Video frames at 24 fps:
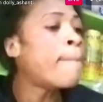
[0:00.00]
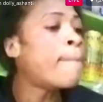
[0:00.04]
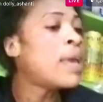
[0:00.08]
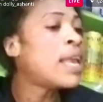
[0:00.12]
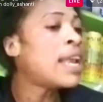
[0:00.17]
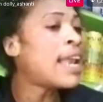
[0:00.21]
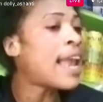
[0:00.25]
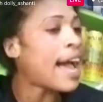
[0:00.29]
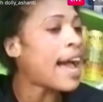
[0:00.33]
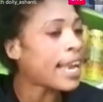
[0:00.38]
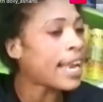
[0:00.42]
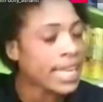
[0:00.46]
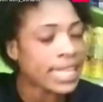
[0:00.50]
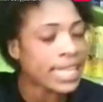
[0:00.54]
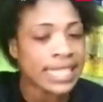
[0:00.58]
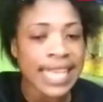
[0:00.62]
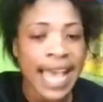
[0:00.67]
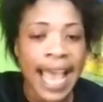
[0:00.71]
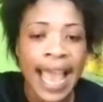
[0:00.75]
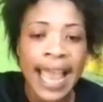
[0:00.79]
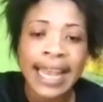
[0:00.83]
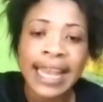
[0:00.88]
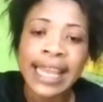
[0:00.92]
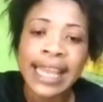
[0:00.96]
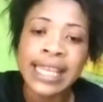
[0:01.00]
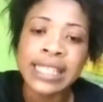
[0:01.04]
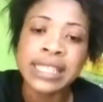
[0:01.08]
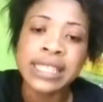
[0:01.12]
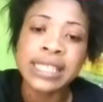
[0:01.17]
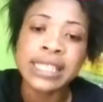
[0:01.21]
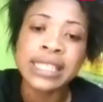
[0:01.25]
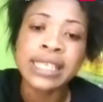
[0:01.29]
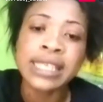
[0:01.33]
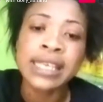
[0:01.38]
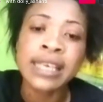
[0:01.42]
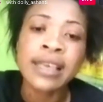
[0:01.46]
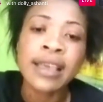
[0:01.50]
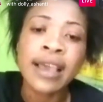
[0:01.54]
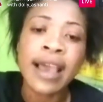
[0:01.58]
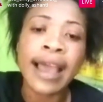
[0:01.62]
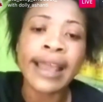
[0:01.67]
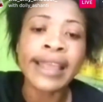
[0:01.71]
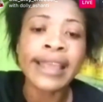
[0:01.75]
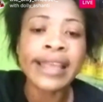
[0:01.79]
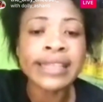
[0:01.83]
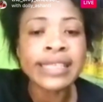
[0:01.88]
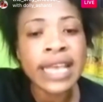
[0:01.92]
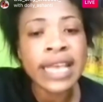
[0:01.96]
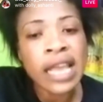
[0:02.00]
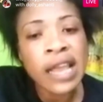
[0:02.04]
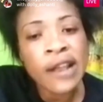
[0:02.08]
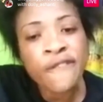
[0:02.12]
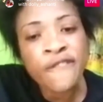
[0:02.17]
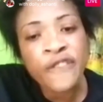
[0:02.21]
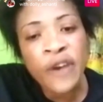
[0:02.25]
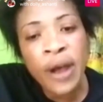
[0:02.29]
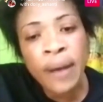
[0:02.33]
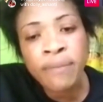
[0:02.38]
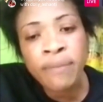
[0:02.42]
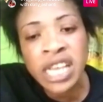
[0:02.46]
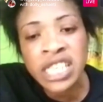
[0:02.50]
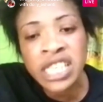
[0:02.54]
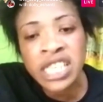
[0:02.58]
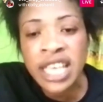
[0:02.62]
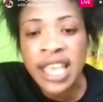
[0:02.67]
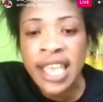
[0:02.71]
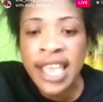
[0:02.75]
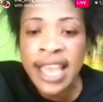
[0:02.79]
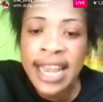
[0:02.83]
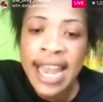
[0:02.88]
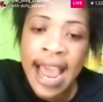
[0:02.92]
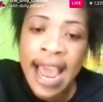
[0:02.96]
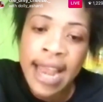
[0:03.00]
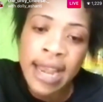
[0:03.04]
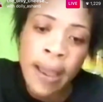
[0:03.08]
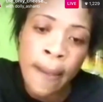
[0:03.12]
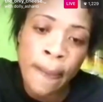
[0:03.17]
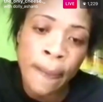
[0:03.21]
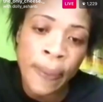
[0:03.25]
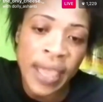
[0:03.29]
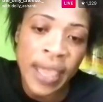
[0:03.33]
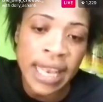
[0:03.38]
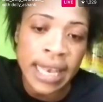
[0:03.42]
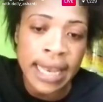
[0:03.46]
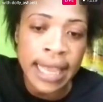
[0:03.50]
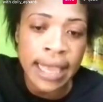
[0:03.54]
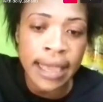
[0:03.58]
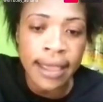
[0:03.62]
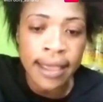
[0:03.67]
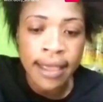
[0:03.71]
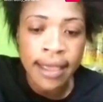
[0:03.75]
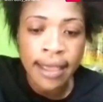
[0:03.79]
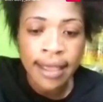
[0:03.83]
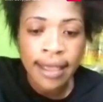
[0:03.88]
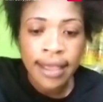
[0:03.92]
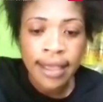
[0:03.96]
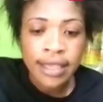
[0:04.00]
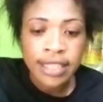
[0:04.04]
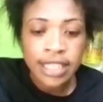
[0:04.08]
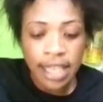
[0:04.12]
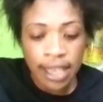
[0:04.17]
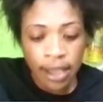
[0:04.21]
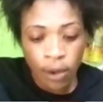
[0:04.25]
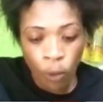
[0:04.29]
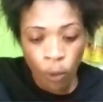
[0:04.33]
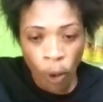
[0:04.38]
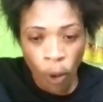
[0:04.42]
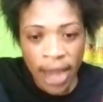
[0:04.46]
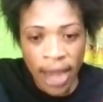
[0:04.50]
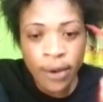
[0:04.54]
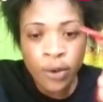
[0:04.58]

can build on your toilet. And you take it from there, say you're not a pitney. Say